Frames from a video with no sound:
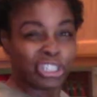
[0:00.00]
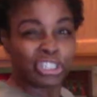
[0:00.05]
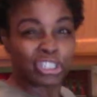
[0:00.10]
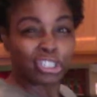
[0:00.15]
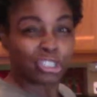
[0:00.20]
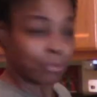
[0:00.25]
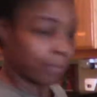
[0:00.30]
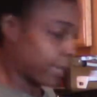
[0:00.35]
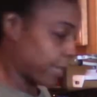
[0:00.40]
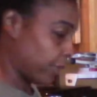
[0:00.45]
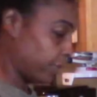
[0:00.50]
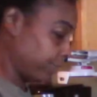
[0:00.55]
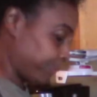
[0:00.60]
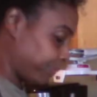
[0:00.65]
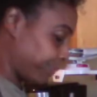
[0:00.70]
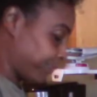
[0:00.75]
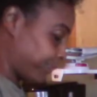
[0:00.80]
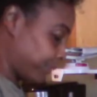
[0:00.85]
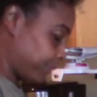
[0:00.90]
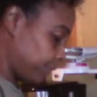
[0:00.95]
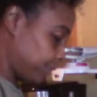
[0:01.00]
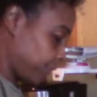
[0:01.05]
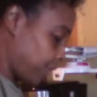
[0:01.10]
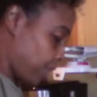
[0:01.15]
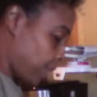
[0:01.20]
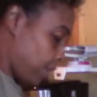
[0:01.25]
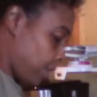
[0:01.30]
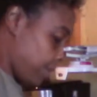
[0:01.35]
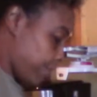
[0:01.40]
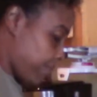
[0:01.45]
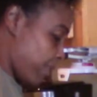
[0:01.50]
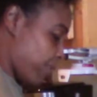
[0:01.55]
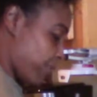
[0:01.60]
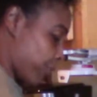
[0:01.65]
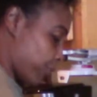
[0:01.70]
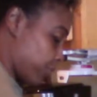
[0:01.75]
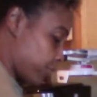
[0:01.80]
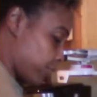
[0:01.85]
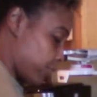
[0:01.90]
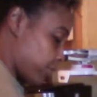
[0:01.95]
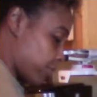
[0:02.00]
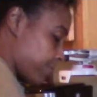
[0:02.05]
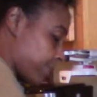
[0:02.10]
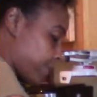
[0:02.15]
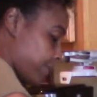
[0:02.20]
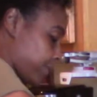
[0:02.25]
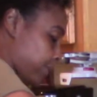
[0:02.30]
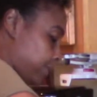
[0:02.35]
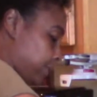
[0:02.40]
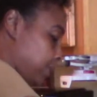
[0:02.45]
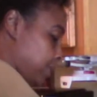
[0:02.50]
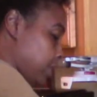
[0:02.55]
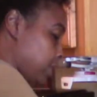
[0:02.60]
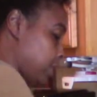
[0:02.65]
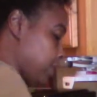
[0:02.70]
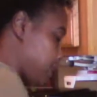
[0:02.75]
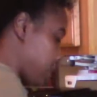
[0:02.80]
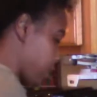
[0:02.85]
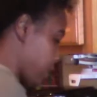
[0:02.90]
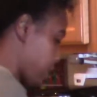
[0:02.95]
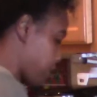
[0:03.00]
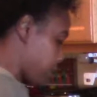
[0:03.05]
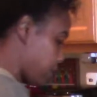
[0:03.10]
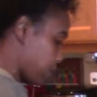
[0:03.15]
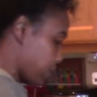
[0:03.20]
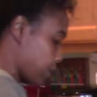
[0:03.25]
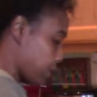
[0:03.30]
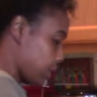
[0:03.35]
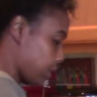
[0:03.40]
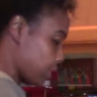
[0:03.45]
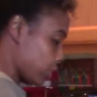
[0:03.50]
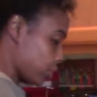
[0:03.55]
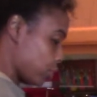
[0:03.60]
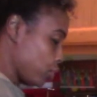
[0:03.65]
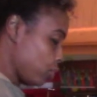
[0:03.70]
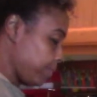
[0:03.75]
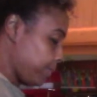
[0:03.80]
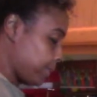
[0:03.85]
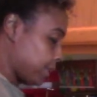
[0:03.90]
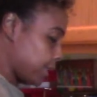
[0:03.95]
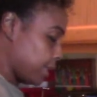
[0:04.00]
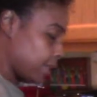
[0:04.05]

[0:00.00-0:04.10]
apart. About 4 inches apart. Nice scoops.